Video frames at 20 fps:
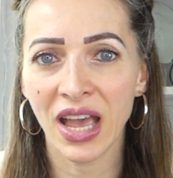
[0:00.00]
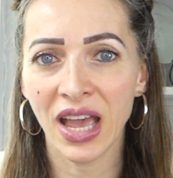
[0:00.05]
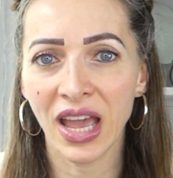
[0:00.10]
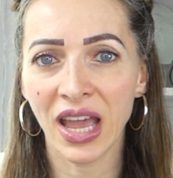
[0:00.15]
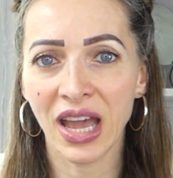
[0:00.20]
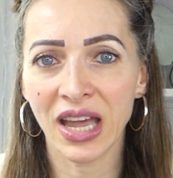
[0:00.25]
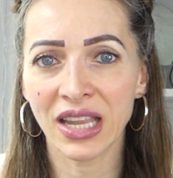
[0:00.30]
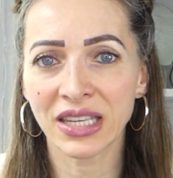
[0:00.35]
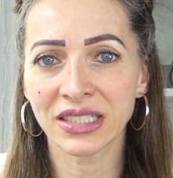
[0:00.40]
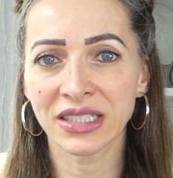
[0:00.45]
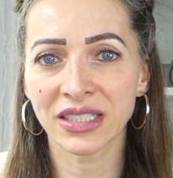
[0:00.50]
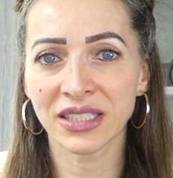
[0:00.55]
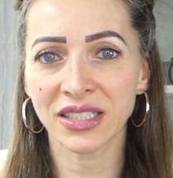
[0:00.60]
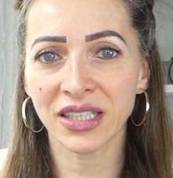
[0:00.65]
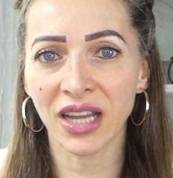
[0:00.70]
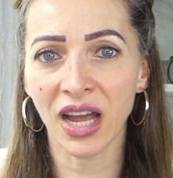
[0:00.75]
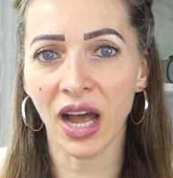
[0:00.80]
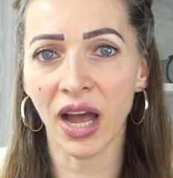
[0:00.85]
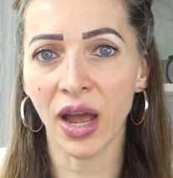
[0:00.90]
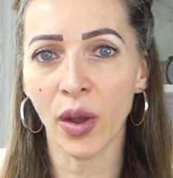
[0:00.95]
and
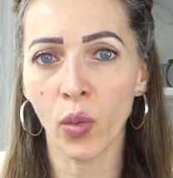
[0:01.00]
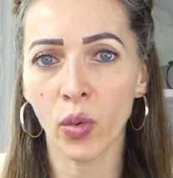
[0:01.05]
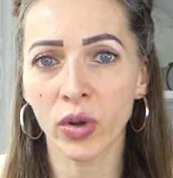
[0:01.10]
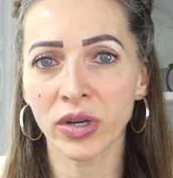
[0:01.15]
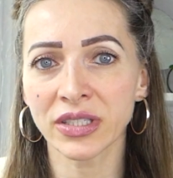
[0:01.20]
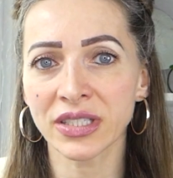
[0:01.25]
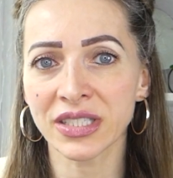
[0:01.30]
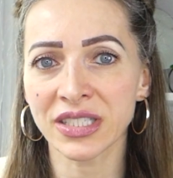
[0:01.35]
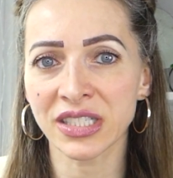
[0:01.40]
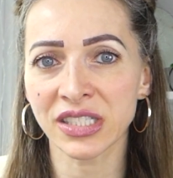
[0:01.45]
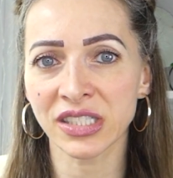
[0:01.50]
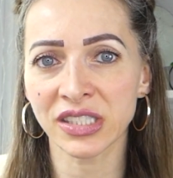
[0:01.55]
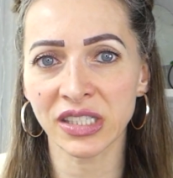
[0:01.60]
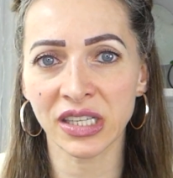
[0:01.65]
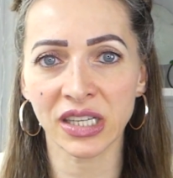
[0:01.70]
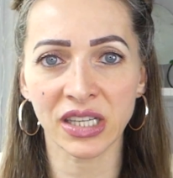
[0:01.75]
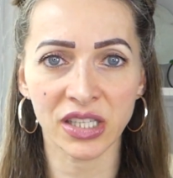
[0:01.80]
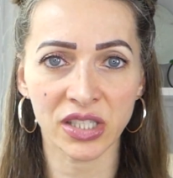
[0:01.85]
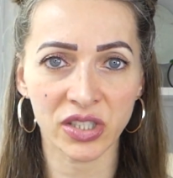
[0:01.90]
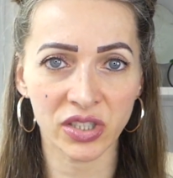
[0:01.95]
I want to
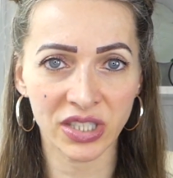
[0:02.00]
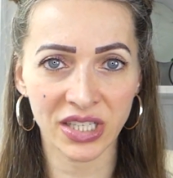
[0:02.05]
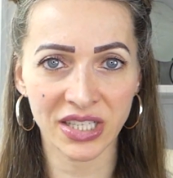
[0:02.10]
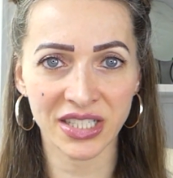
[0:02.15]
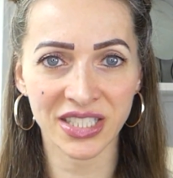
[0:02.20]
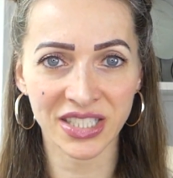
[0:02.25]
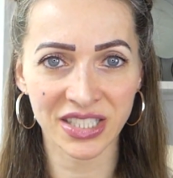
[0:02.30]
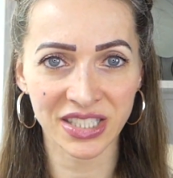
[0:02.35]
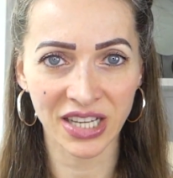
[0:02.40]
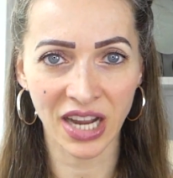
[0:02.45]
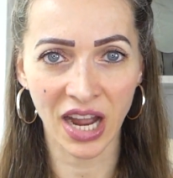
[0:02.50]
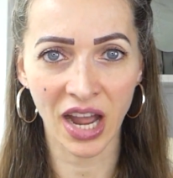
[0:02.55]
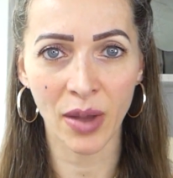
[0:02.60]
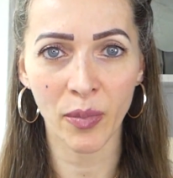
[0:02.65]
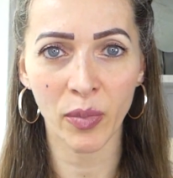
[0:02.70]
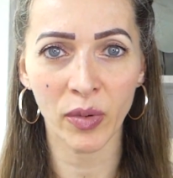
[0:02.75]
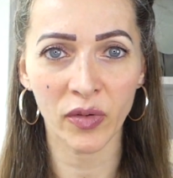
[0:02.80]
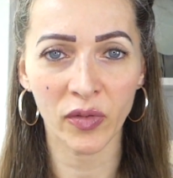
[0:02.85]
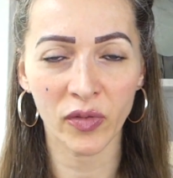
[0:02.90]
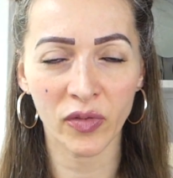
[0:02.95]
stick to this
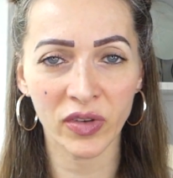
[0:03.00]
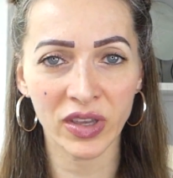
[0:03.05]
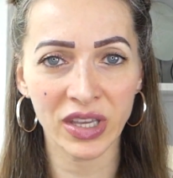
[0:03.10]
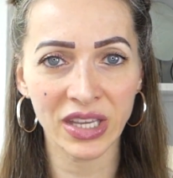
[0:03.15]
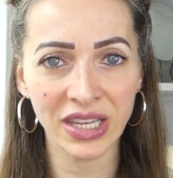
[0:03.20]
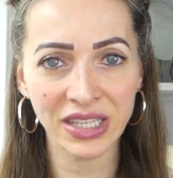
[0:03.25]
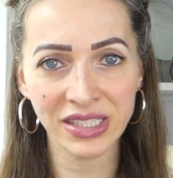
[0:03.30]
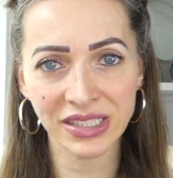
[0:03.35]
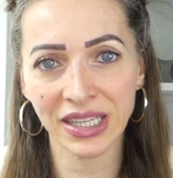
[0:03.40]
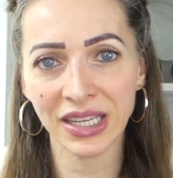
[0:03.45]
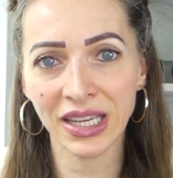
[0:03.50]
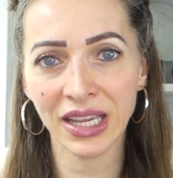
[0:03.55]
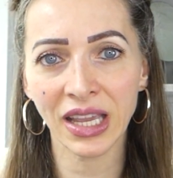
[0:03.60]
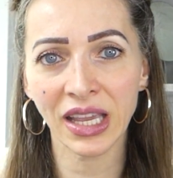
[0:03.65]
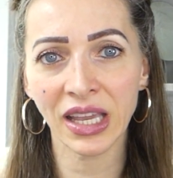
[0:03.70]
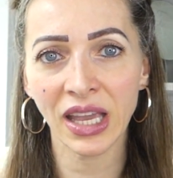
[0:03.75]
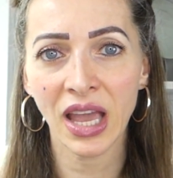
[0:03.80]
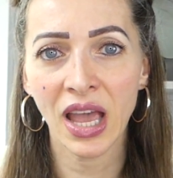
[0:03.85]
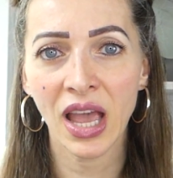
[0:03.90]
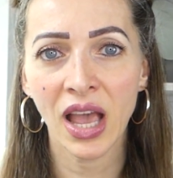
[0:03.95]
type of eating